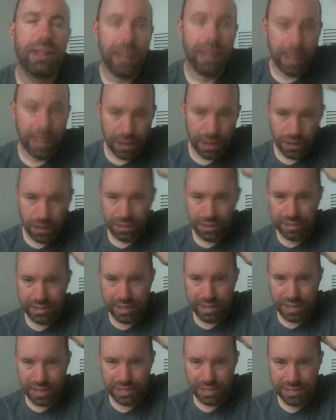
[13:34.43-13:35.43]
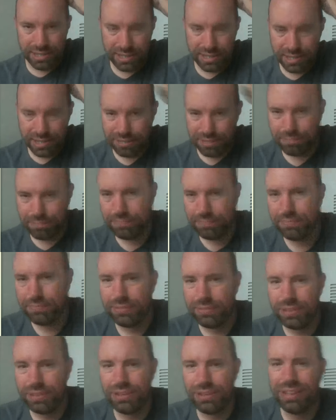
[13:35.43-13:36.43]
And all it does,
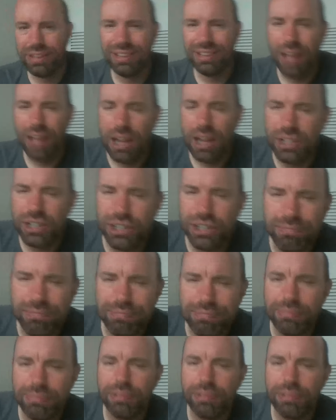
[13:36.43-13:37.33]
launch,